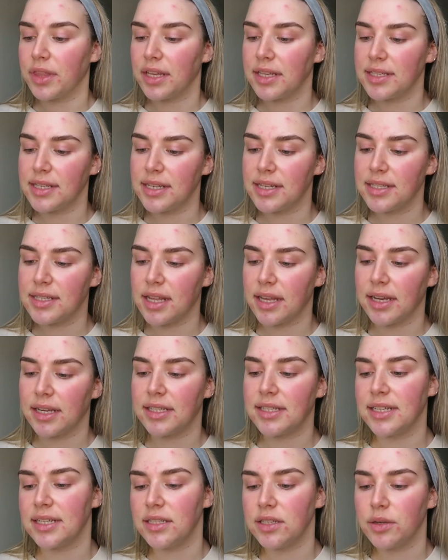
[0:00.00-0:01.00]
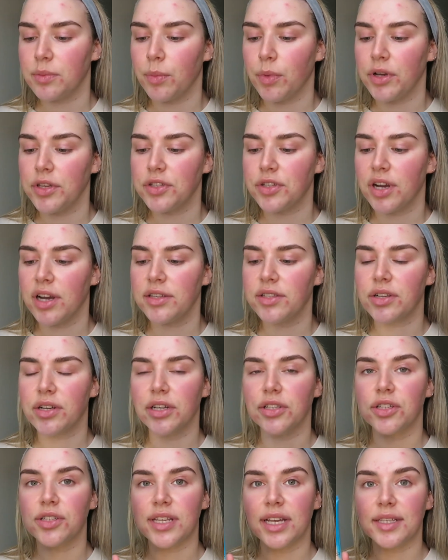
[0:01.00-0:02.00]
this is like a tinted moisturizer.
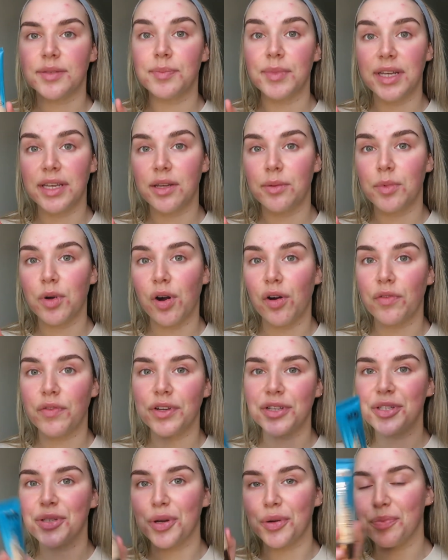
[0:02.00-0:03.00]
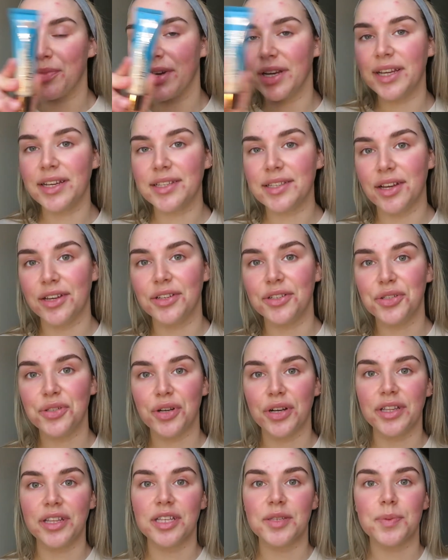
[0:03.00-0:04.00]
It just has medium coverage, so I'm really excited to
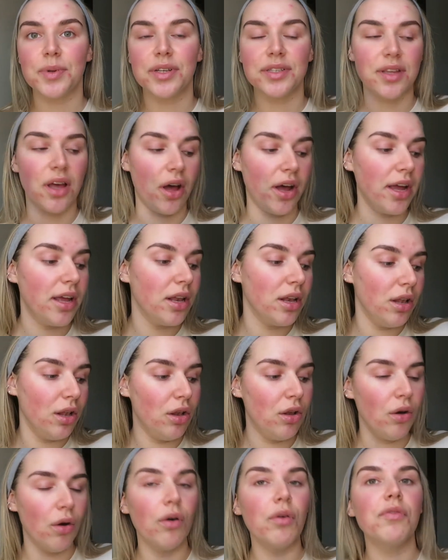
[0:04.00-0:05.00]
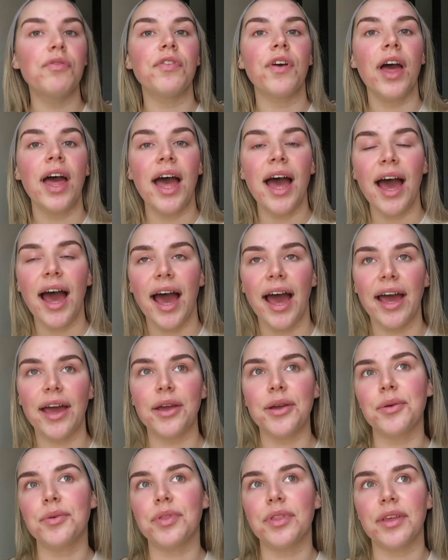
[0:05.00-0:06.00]
try this because I love
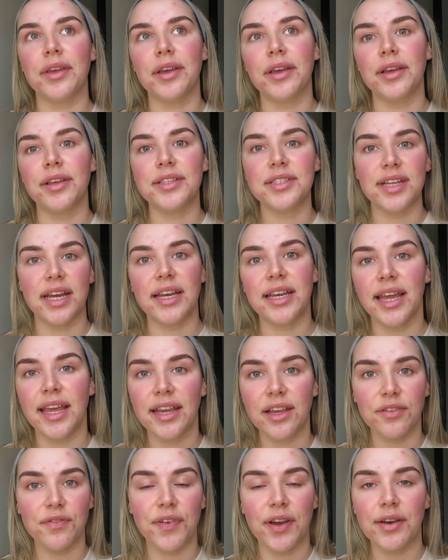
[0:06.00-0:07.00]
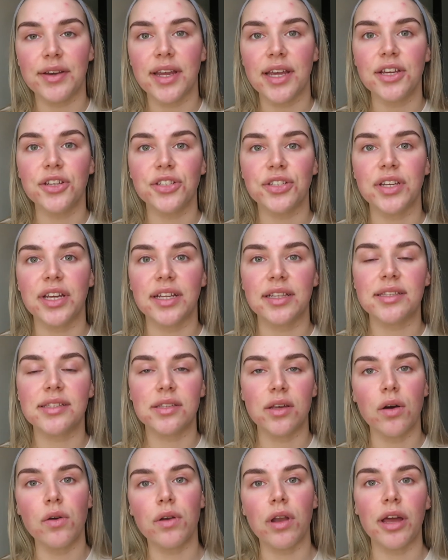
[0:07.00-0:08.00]
how the Stay Naked foundation, it's
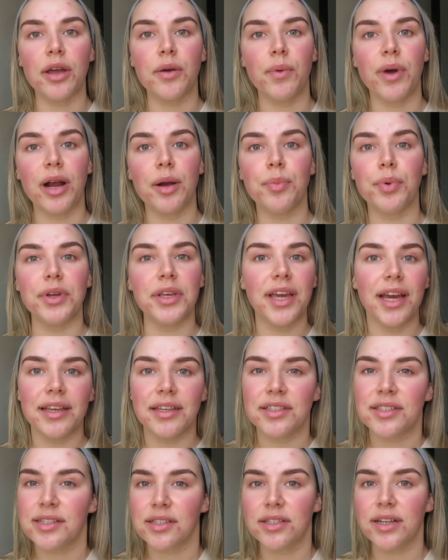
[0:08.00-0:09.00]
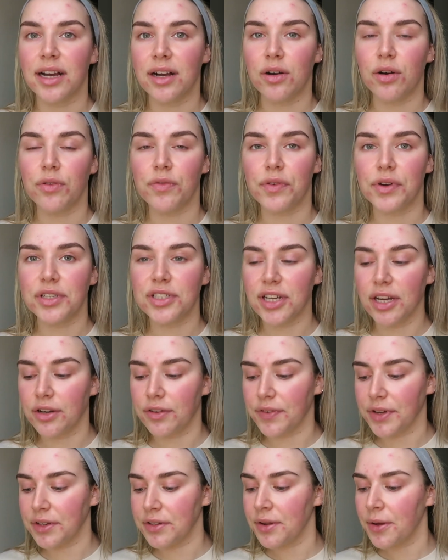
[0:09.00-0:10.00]
so lightwear but yet you still get coverage out
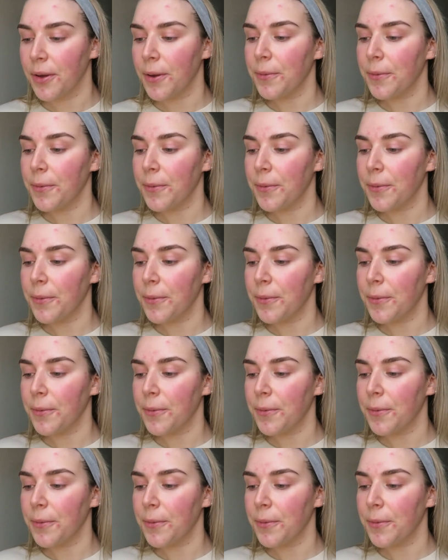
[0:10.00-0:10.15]
of it.